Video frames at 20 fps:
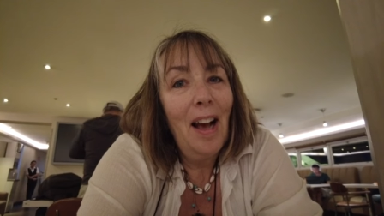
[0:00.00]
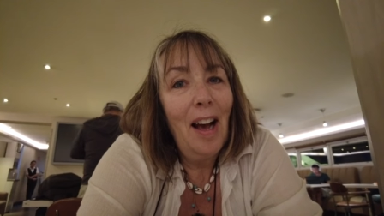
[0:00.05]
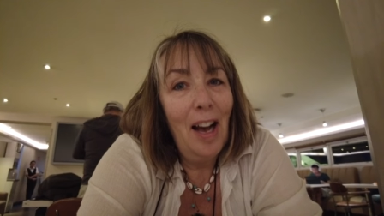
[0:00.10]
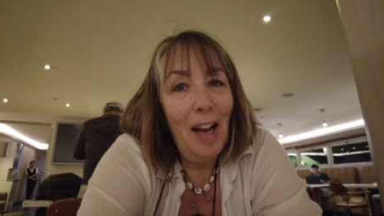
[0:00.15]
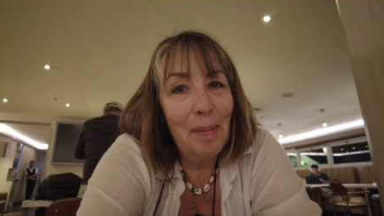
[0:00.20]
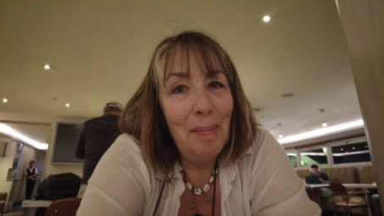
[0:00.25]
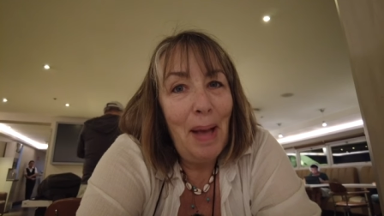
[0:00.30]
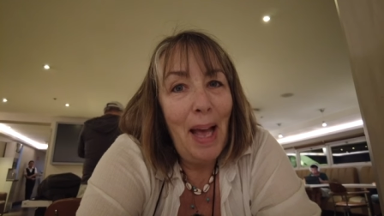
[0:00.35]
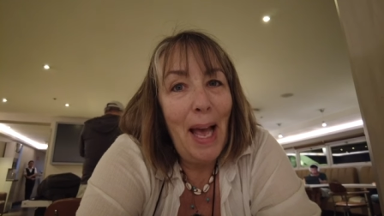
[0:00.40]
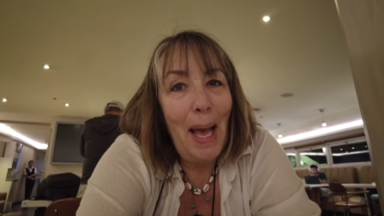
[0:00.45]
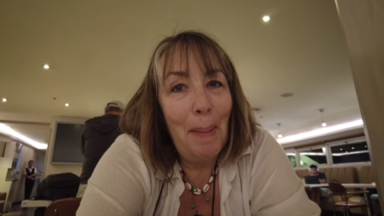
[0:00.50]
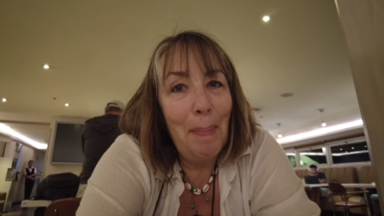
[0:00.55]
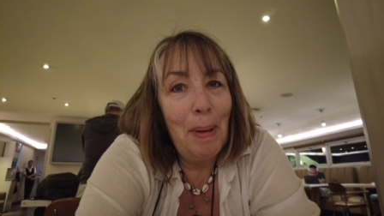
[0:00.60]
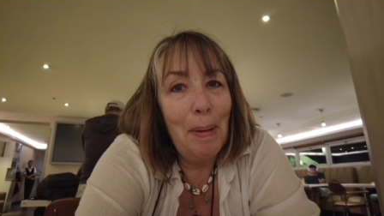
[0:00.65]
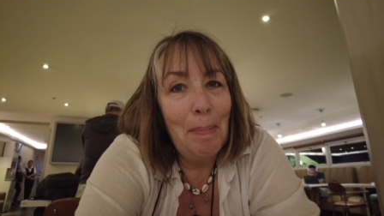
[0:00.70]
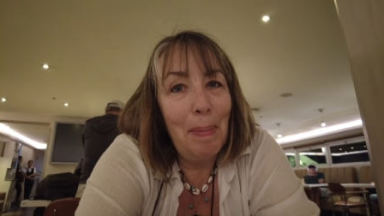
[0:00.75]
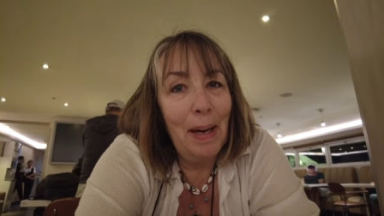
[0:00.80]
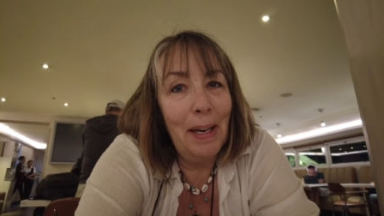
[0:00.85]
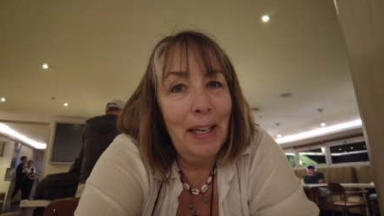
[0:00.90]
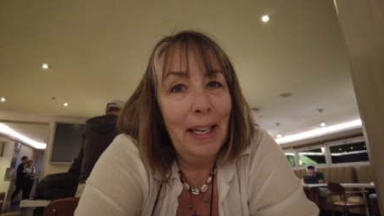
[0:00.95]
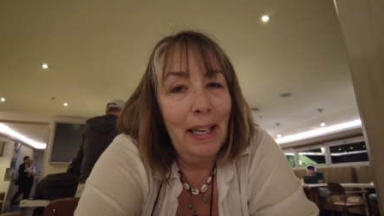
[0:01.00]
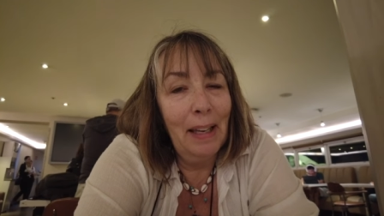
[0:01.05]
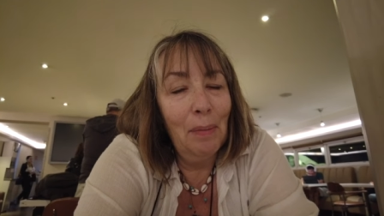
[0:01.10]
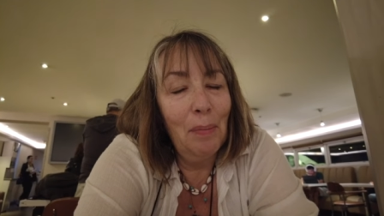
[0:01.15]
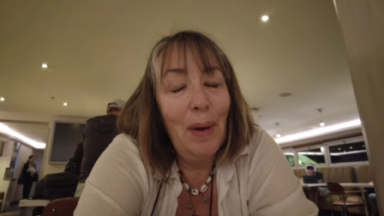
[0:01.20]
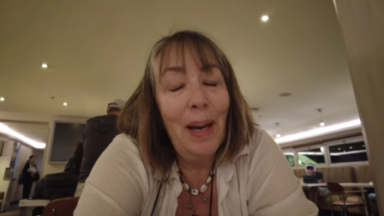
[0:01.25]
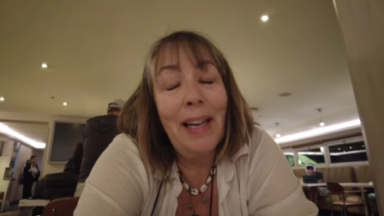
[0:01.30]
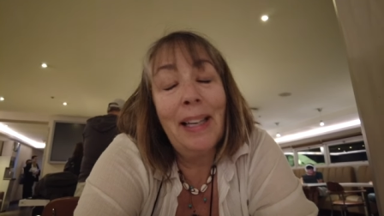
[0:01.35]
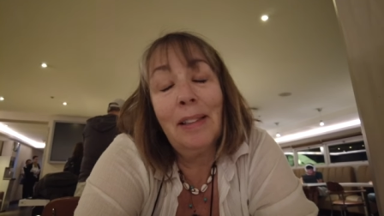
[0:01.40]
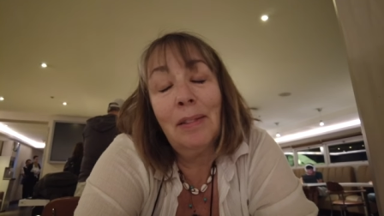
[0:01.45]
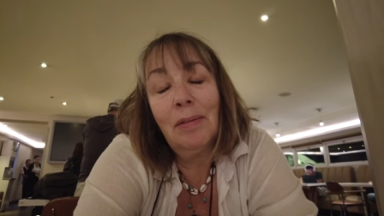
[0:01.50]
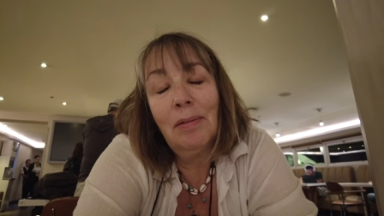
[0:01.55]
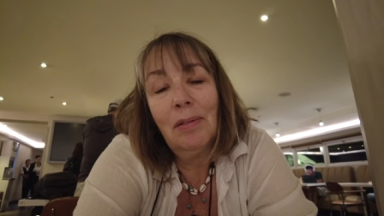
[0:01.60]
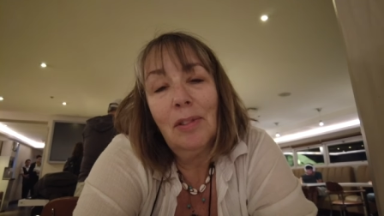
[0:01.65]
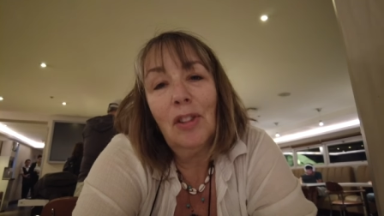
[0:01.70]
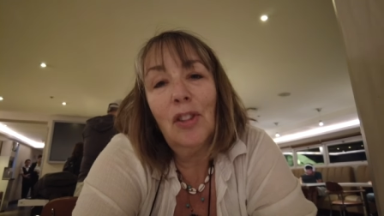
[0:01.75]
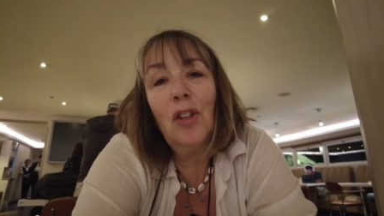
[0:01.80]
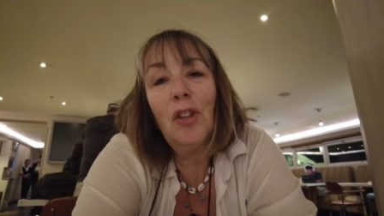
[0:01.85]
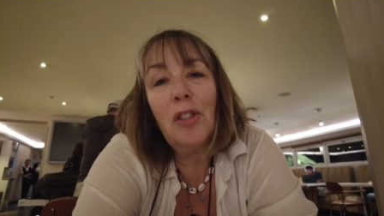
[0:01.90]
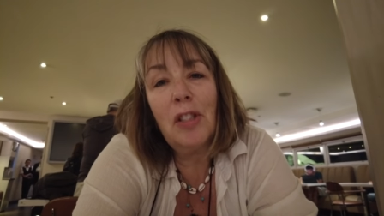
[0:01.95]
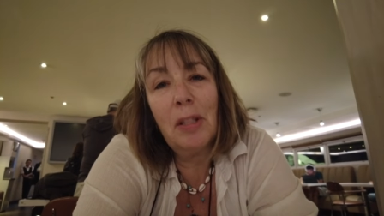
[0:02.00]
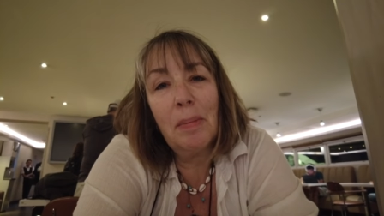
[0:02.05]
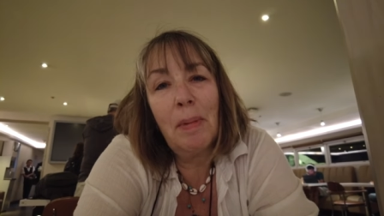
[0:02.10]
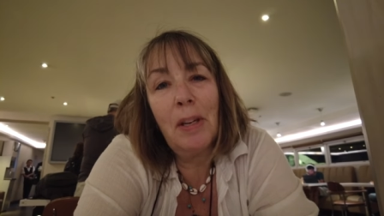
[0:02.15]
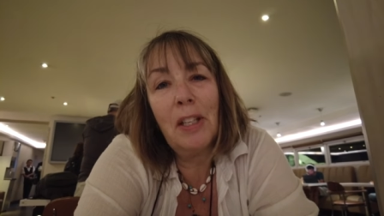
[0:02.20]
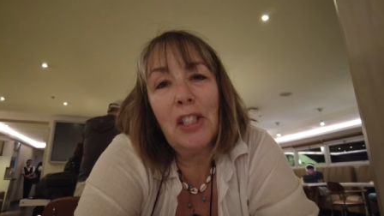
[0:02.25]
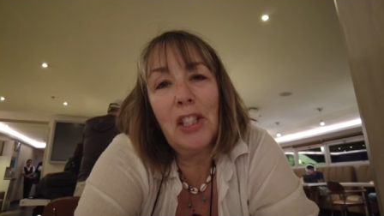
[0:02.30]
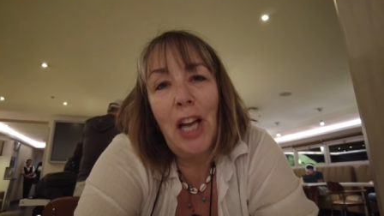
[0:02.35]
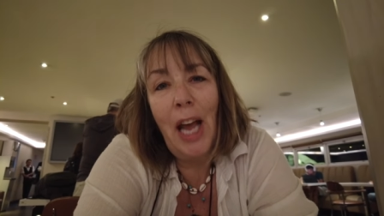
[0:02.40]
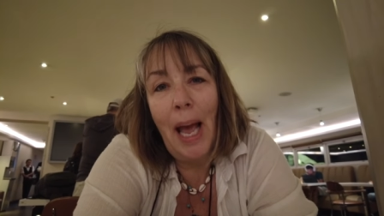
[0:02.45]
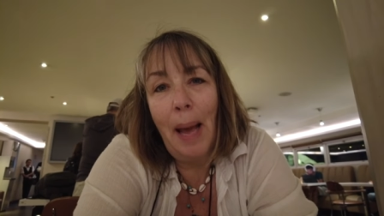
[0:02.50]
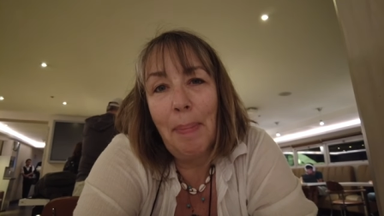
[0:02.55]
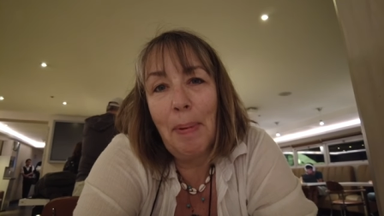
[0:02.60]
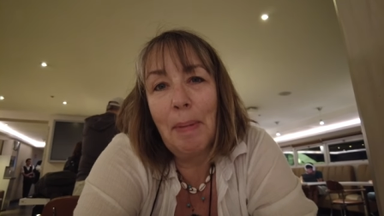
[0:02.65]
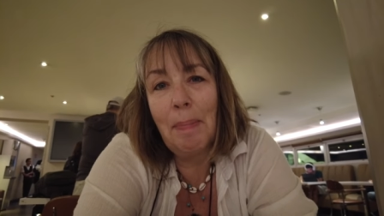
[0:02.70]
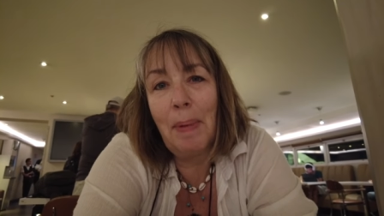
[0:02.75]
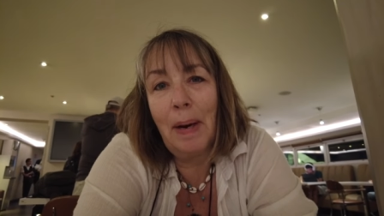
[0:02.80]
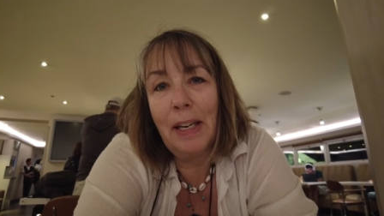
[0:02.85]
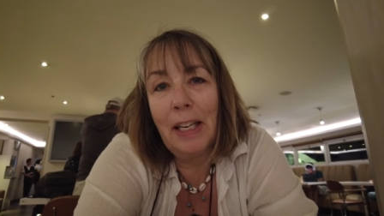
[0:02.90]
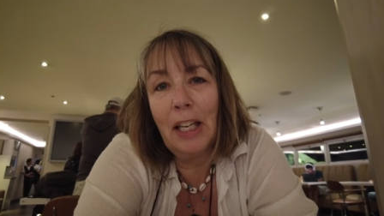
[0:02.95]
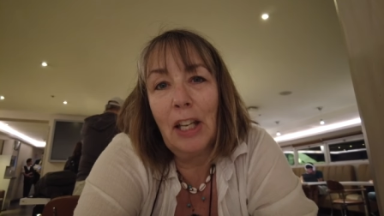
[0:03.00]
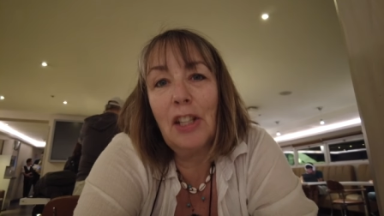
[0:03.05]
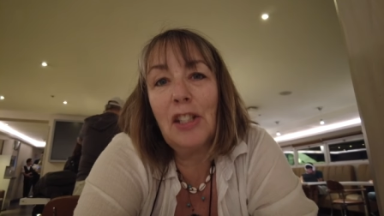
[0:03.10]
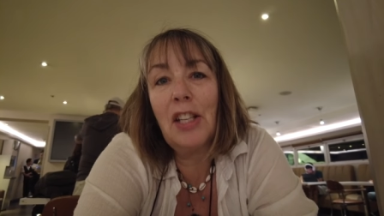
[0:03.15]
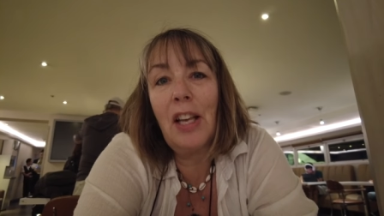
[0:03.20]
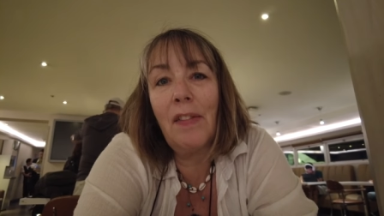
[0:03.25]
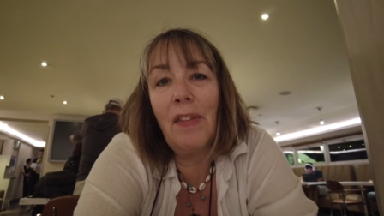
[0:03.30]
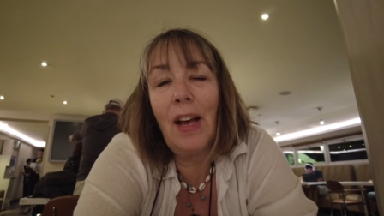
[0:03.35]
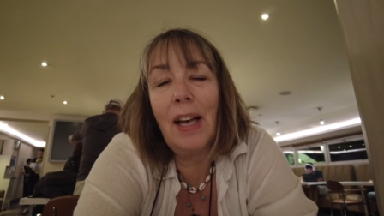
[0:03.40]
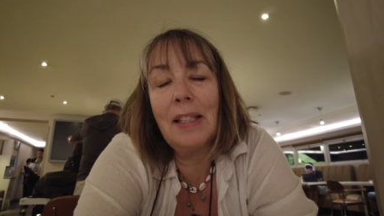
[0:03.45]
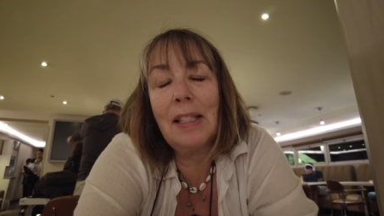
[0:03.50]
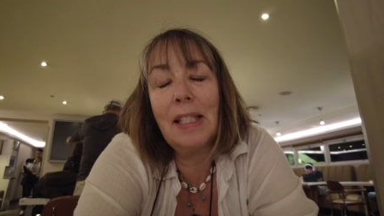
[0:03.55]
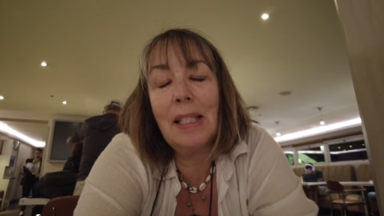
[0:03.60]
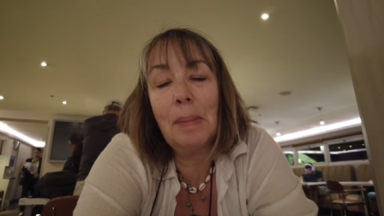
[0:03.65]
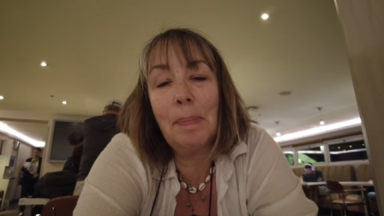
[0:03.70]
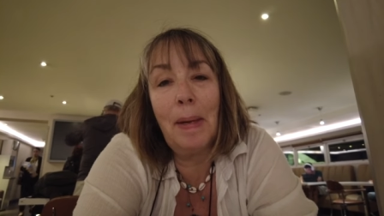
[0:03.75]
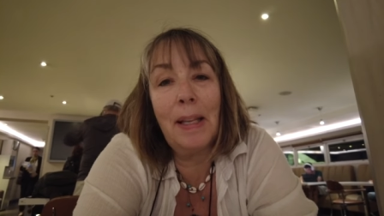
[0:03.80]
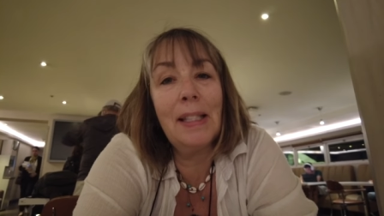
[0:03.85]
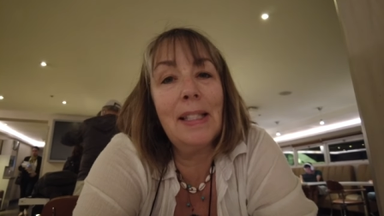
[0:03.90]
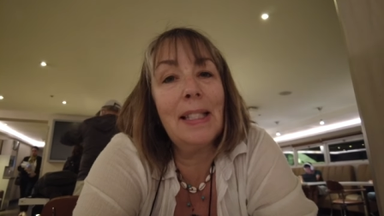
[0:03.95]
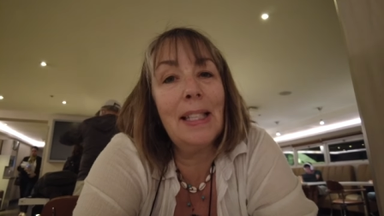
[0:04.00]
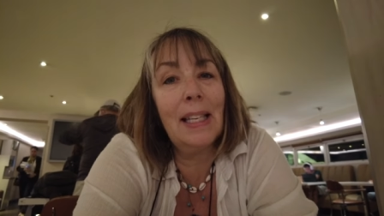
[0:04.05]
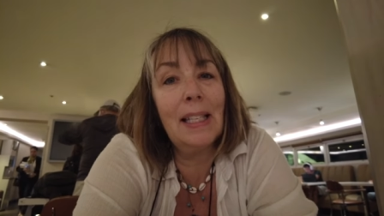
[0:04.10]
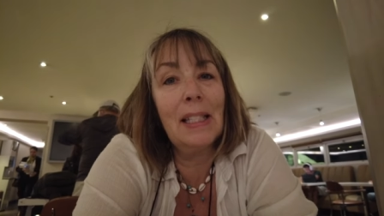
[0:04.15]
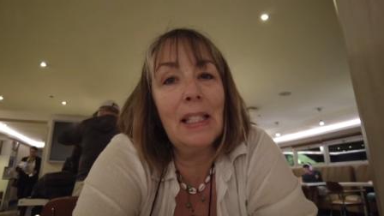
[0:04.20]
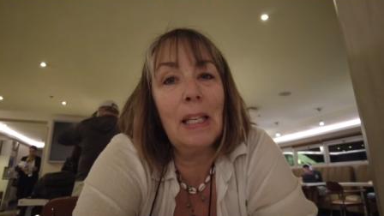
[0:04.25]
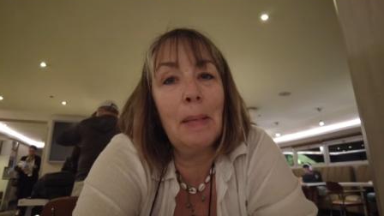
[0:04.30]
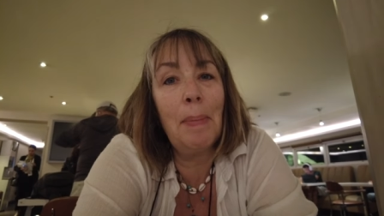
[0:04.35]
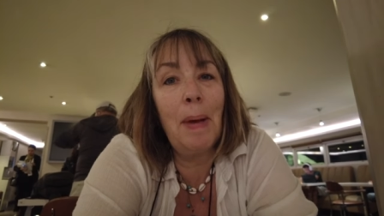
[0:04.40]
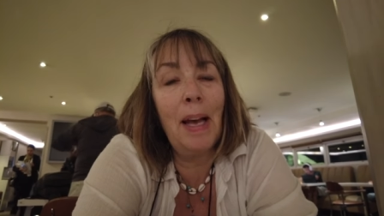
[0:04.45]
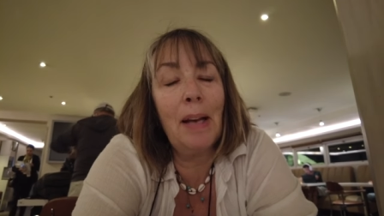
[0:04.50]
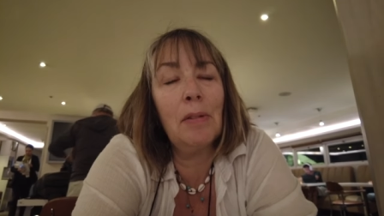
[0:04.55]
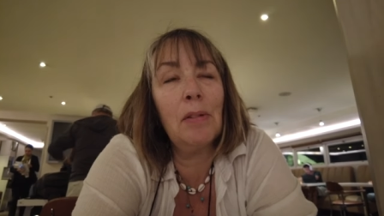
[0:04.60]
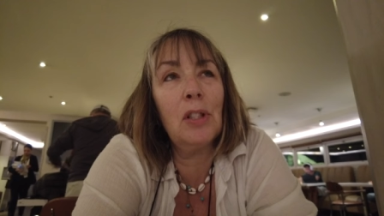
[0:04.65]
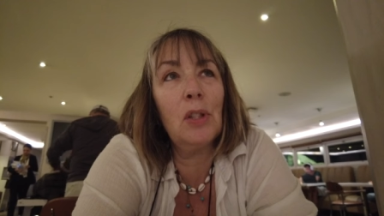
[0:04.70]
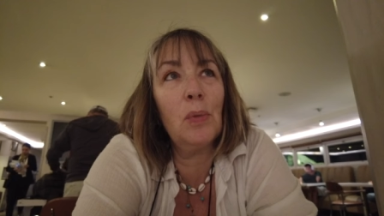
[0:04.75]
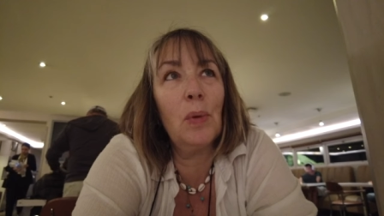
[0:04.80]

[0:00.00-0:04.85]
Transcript: I'm a happy bunny. Well, not so much a happy bunny, because I've had to spend sixty pounds,